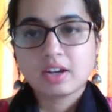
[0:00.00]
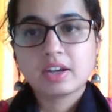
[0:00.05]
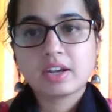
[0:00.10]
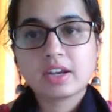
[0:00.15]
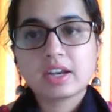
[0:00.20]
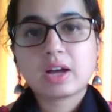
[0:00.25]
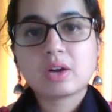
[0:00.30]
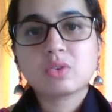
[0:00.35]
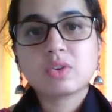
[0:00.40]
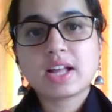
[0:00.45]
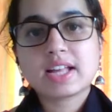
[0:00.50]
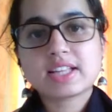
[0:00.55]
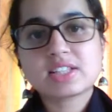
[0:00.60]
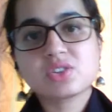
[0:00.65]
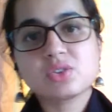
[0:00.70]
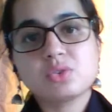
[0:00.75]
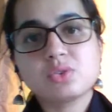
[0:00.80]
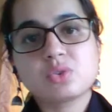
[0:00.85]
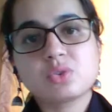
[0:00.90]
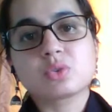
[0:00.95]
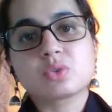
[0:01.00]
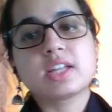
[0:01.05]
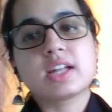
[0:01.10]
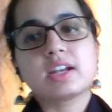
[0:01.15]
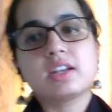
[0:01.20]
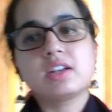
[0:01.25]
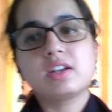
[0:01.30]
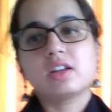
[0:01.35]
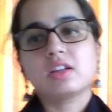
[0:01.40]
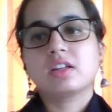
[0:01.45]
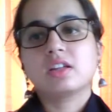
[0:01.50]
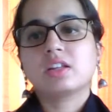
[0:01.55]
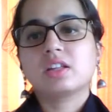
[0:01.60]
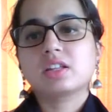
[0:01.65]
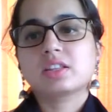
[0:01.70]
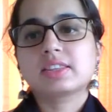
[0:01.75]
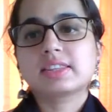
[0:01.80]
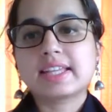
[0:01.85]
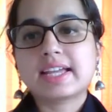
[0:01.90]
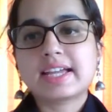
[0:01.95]
Now, as you know that
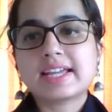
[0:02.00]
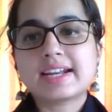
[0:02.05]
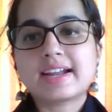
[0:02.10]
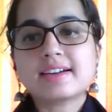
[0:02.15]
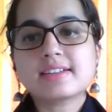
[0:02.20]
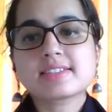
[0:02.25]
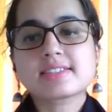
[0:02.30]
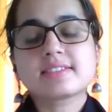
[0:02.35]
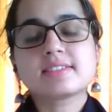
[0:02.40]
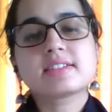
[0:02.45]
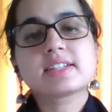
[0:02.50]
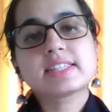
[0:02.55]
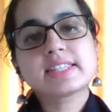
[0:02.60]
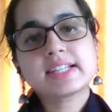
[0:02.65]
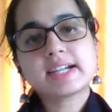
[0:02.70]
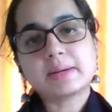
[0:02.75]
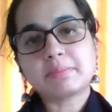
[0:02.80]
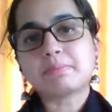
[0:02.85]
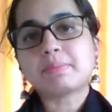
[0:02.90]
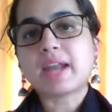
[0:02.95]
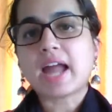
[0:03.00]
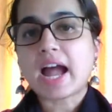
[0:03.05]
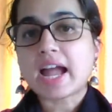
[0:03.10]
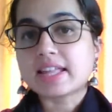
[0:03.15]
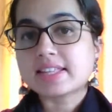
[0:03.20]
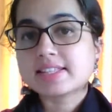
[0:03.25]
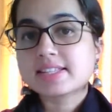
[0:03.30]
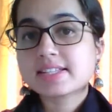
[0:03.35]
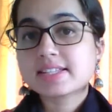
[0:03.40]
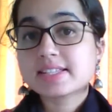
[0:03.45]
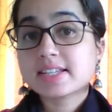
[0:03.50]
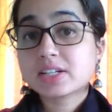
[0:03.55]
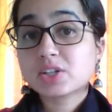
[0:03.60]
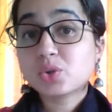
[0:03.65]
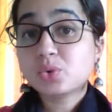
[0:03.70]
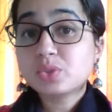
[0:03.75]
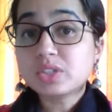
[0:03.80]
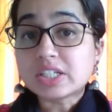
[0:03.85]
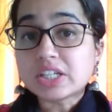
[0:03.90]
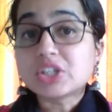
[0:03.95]
there are certain compliances that
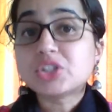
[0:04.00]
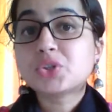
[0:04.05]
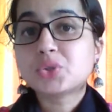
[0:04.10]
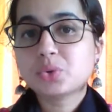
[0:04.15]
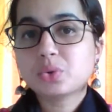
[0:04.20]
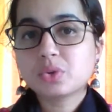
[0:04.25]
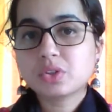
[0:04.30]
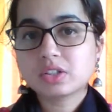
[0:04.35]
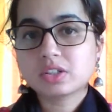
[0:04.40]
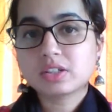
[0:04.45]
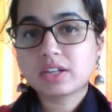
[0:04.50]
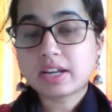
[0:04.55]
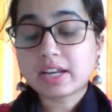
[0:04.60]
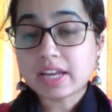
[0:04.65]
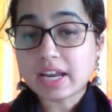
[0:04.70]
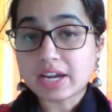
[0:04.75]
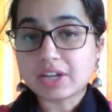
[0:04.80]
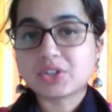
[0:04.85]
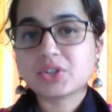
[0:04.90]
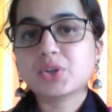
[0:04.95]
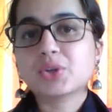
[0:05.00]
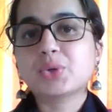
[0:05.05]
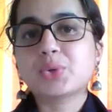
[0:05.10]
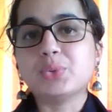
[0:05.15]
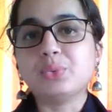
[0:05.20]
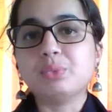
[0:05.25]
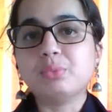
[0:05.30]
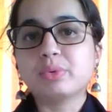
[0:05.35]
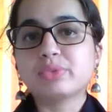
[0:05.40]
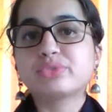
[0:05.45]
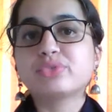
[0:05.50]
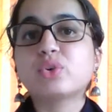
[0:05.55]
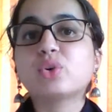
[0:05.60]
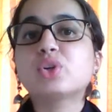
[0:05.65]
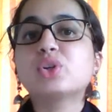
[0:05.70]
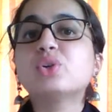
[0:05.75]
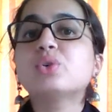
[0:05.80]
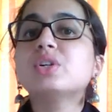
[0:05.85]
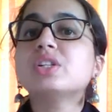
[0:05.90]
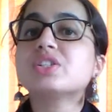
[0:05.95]
you need to cater to before
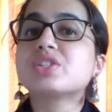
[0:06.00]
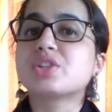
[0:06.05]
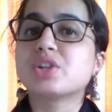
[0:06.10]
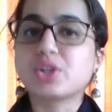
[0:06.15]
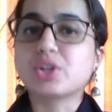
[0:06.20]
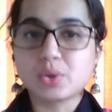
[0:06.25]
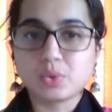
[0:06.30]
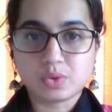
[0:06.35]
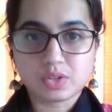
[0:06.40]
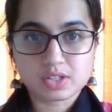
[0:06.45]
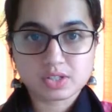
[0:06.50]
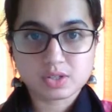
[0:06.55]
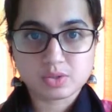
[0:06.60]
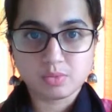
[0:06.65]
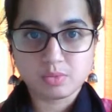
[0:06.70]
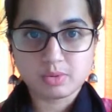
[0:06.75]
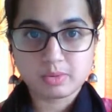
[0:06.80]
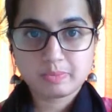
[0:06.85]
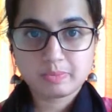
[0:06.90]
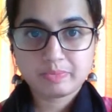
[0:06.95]
you institute a suit.